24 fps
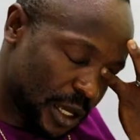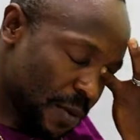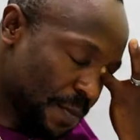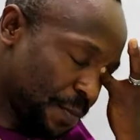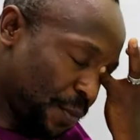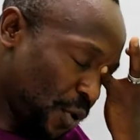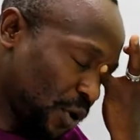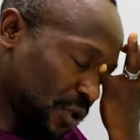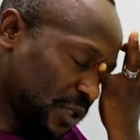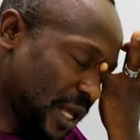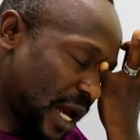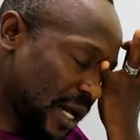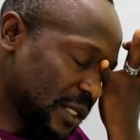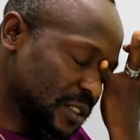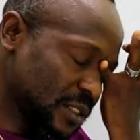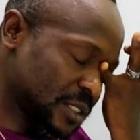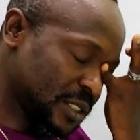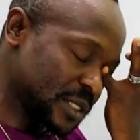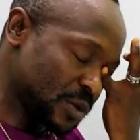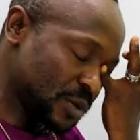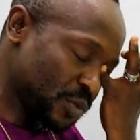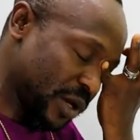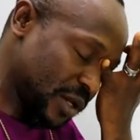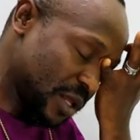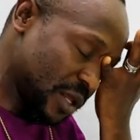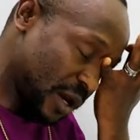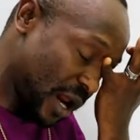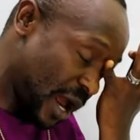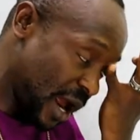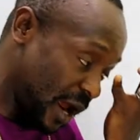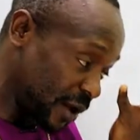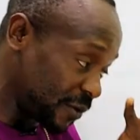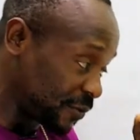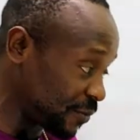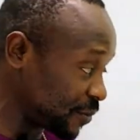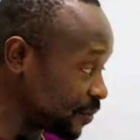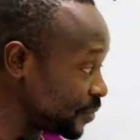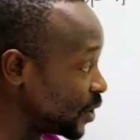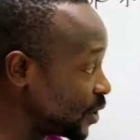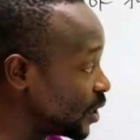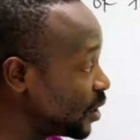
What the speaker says: importance we derive